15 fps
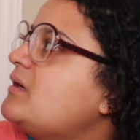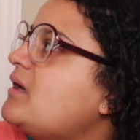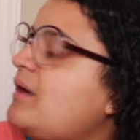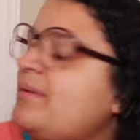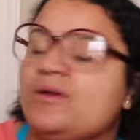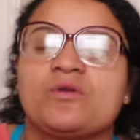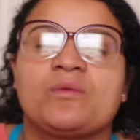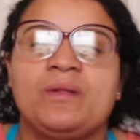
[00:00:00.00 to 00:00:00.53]

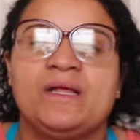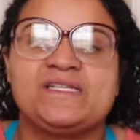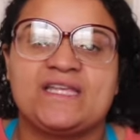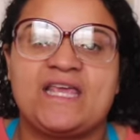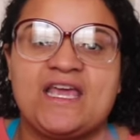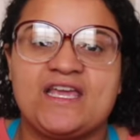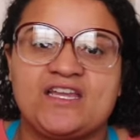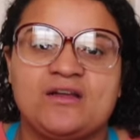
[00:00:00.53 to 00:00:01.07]
I mean, replace the
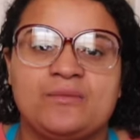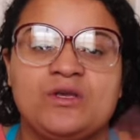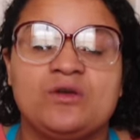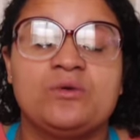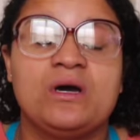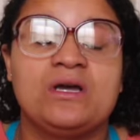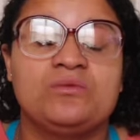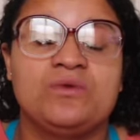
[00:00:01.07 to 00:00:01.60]

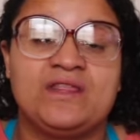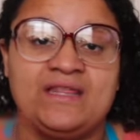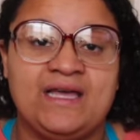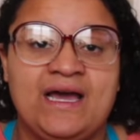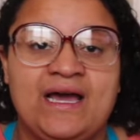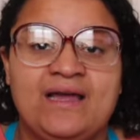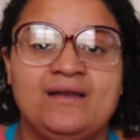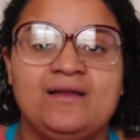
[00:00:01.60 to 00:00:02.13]
KKW one with
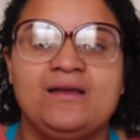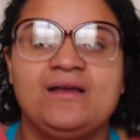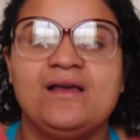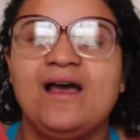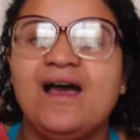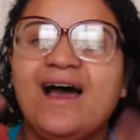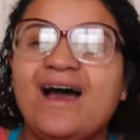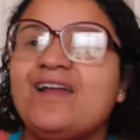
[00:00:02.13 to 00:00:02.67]
that.
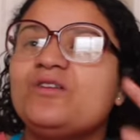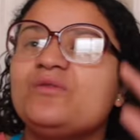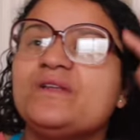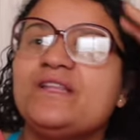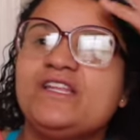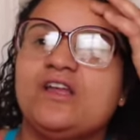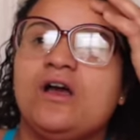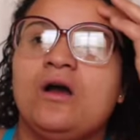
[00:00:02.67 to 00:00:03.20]
I don't
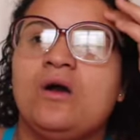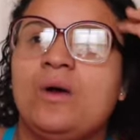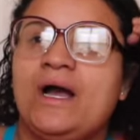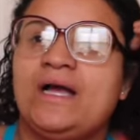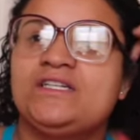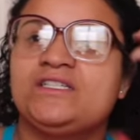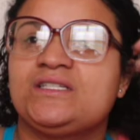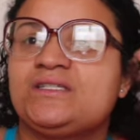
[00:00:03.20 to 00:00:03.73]
really know.
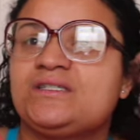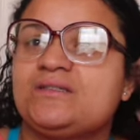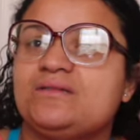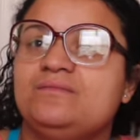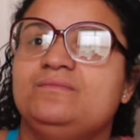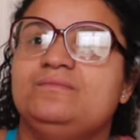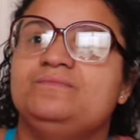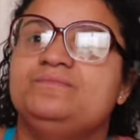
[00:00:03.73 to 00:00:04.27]
I just...
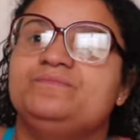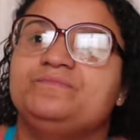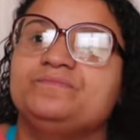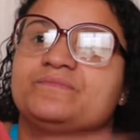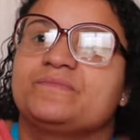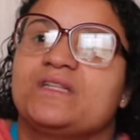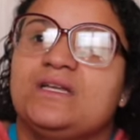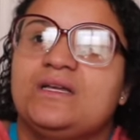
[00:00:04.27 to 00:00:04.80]

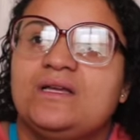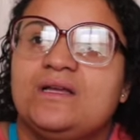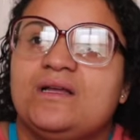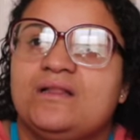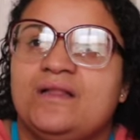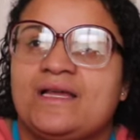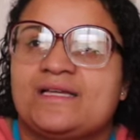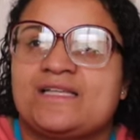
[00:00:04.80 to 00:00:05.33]

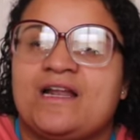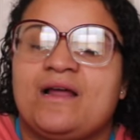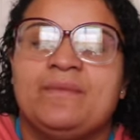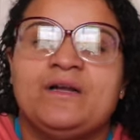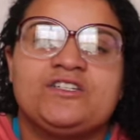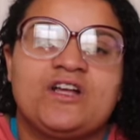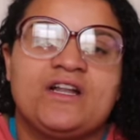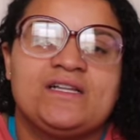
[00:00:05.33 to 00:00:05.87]
like I said, I'm
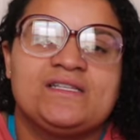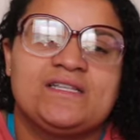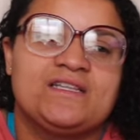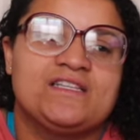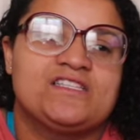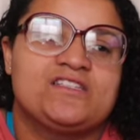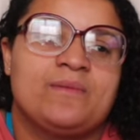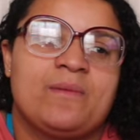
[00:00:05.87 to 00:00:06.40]
going to try to
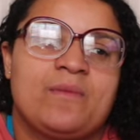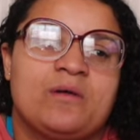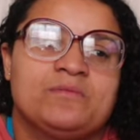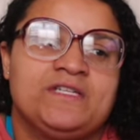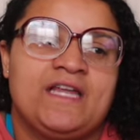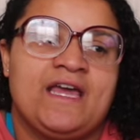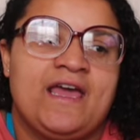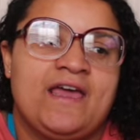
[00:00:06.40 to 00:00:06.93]
send this to my mom
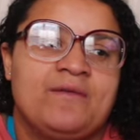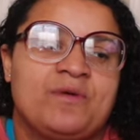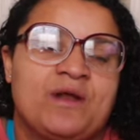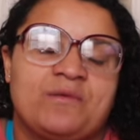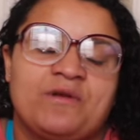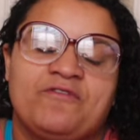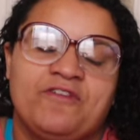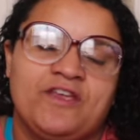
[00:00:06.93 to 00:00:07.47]
today, but
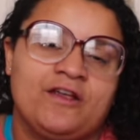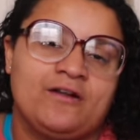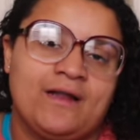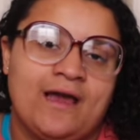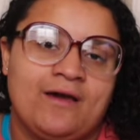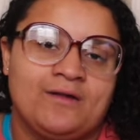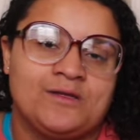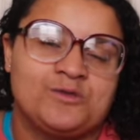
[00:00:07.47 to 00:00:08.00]
I'm going to figure it
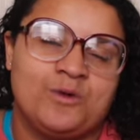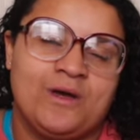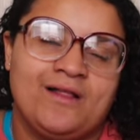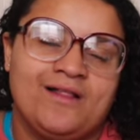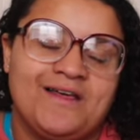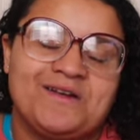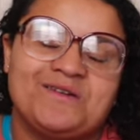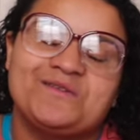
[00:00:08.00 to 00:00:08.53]
out as
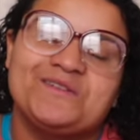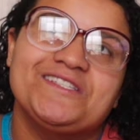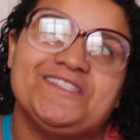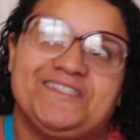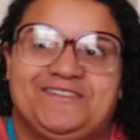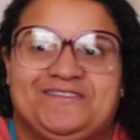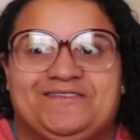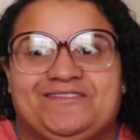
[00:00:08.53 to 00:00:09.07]
well. I don't really
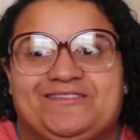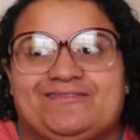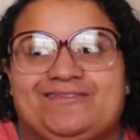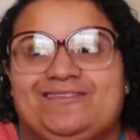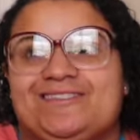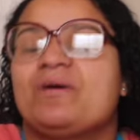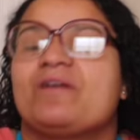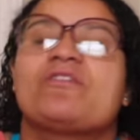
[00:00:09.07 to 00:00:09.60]
know.
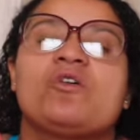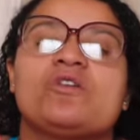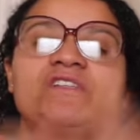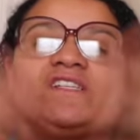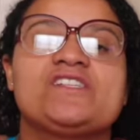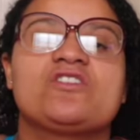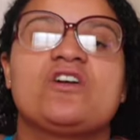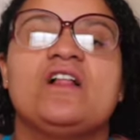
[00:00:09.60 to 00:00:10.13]
But of
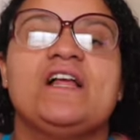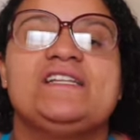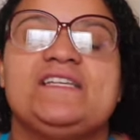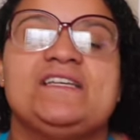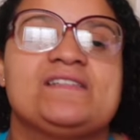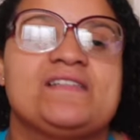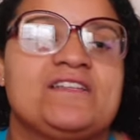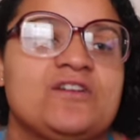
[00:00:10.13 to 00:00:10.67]
course these are all
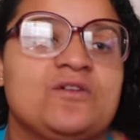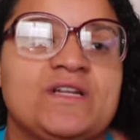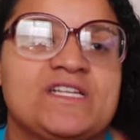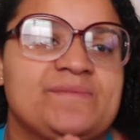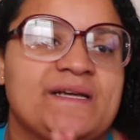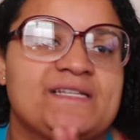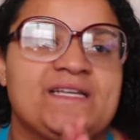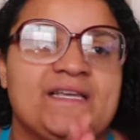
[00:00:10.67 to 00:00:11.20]
ideas. I don't
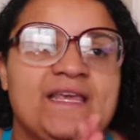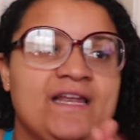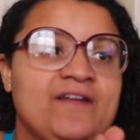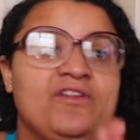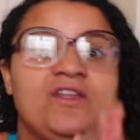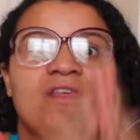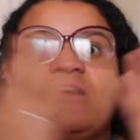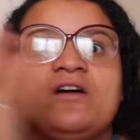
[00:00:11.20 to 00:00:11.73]
expect to get
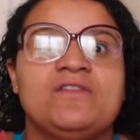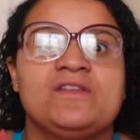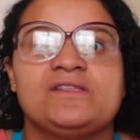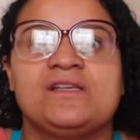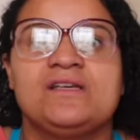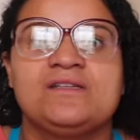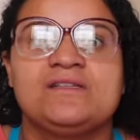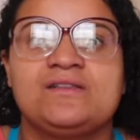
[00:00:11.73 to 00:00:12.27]
everything on
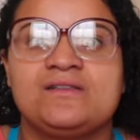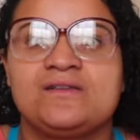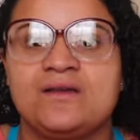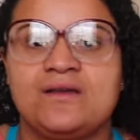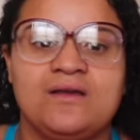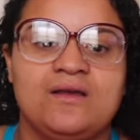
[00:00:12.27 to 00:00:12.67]
this list.